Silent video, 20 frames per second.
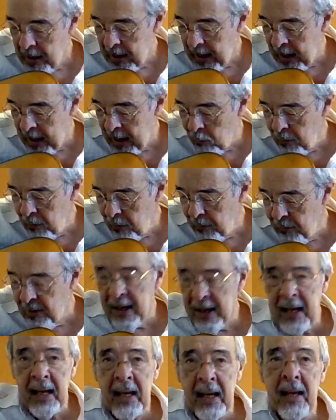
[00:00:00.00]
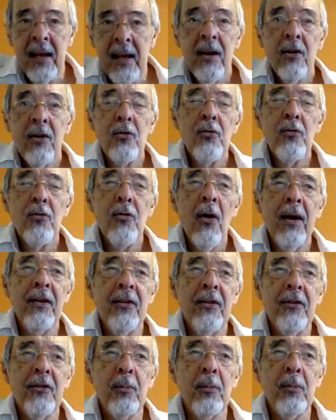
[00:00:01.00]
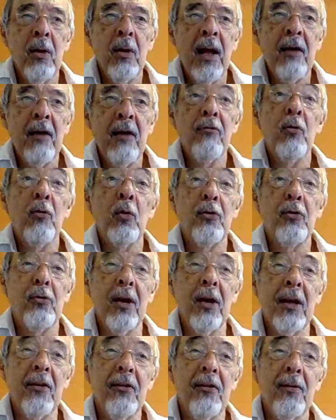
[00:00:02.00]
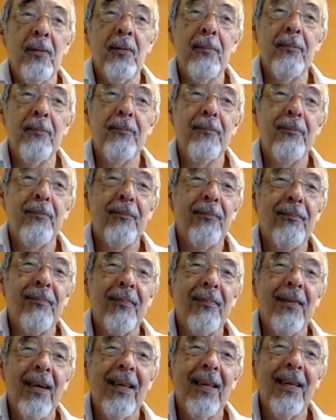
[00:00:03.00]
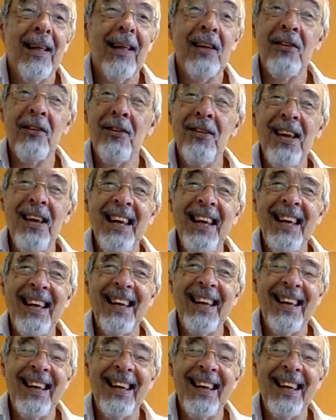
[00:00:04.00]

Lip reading: And with D, try just to play 4 strings. That's a D.